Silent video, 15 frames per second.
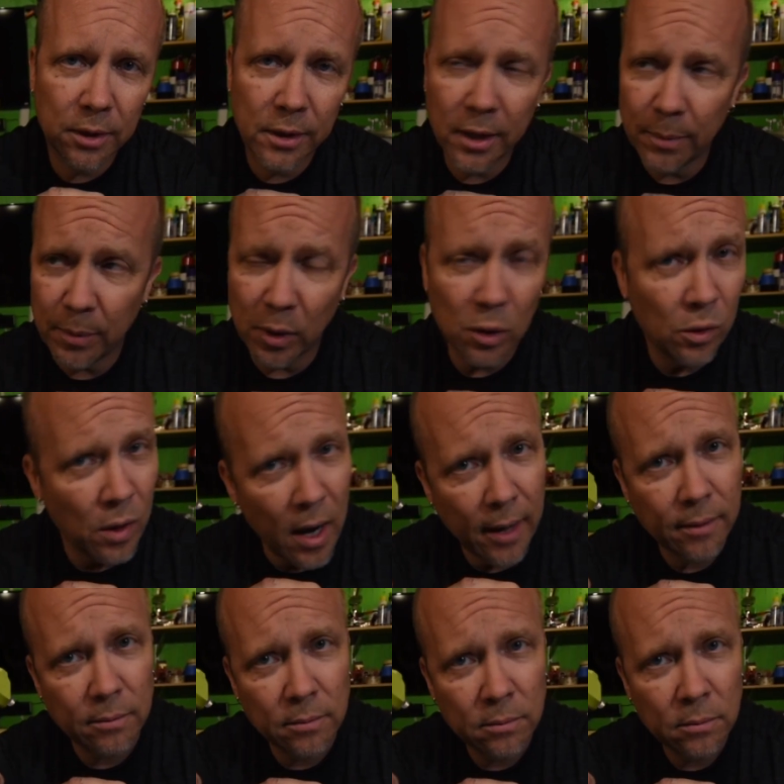keep your glue
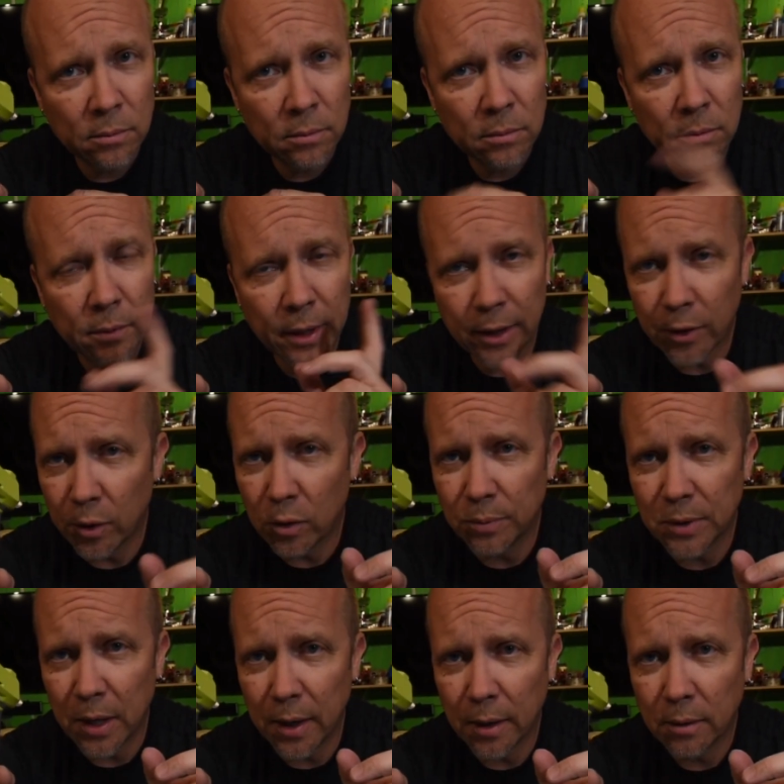hot and your
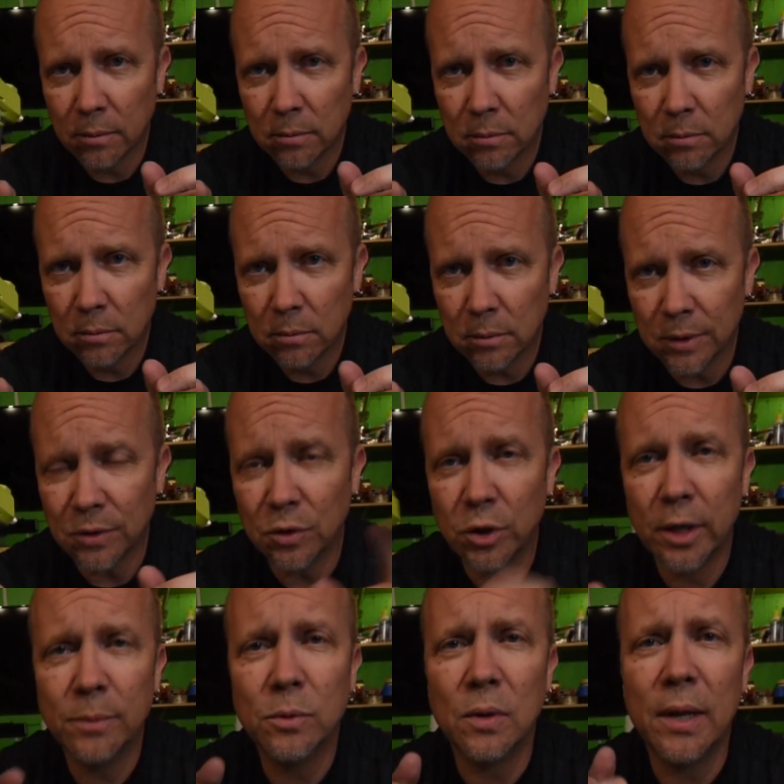hopes high. This is
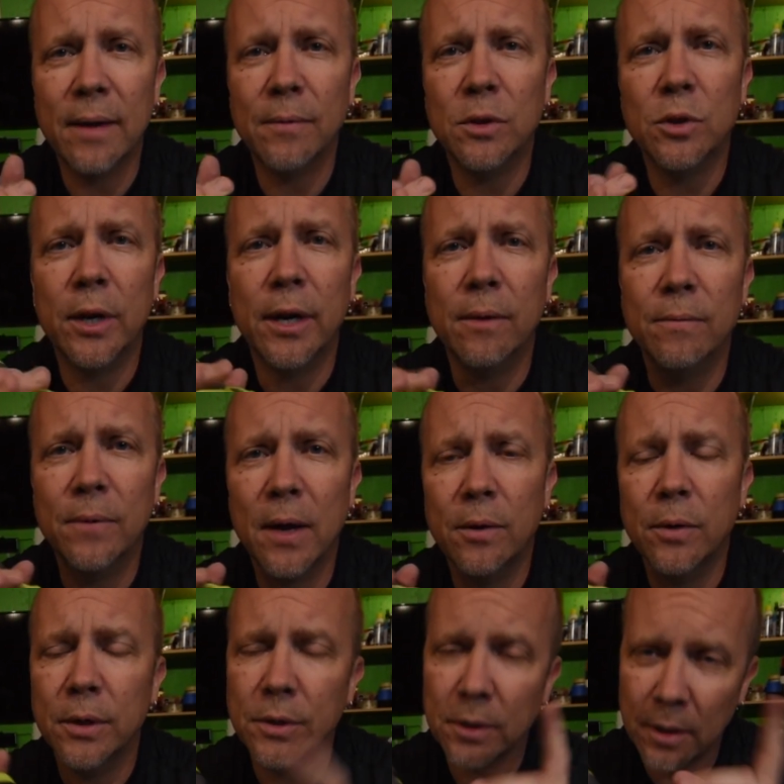James with Laughing Dragon
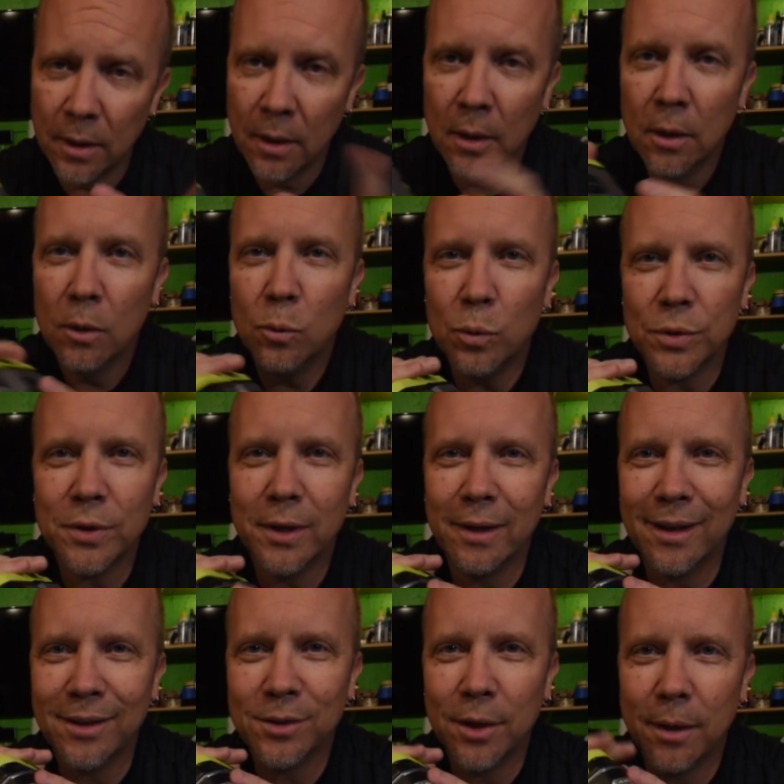Foundries. We'll see you
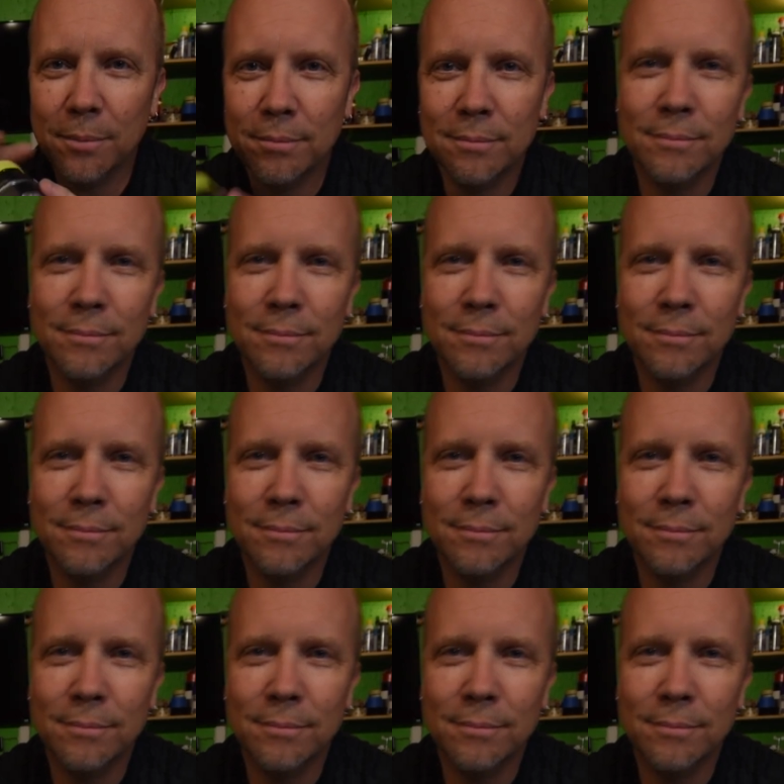next time.